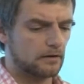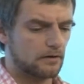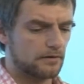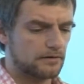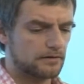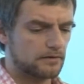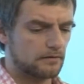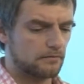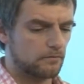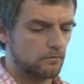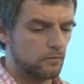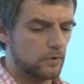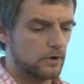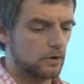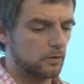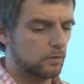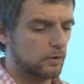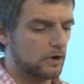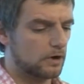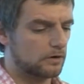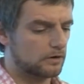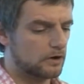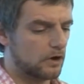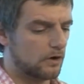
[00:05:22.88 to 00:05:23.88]
lots of
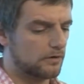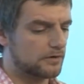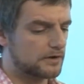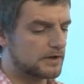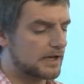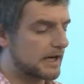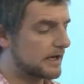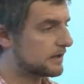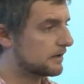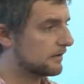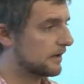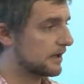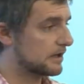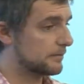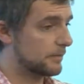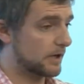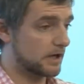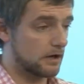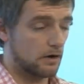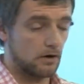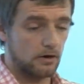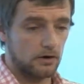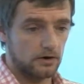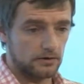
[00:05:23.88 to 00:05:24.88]
real-world context in this
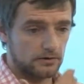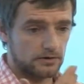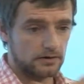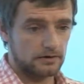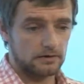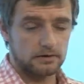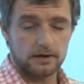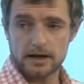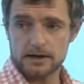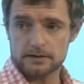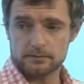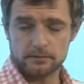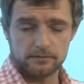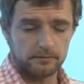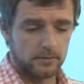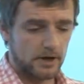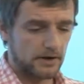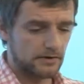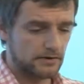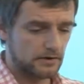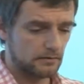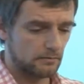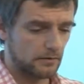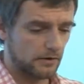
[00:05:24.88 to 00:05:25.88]
because, as we've
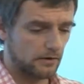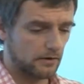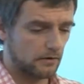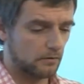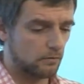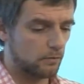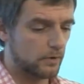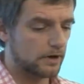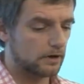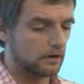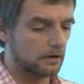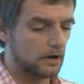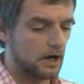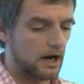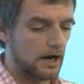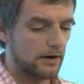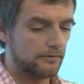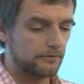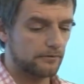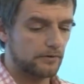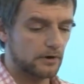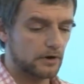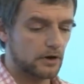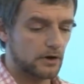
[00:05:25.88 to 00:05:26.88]
mentioned, we've got a
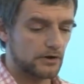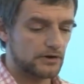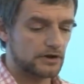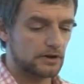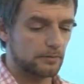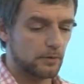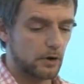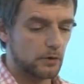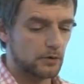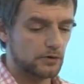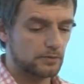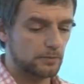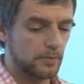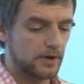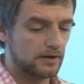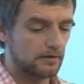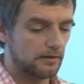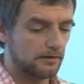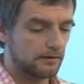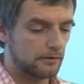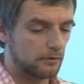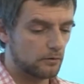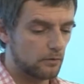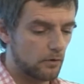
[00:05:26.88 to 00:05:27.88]
real-life customer who's
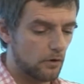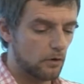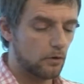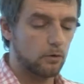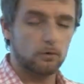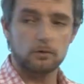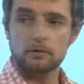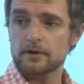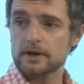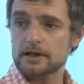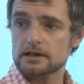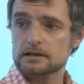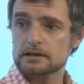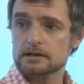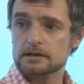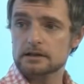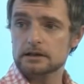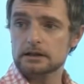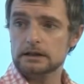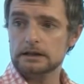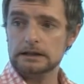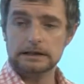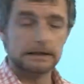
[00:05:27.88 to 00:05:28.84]
been through all this.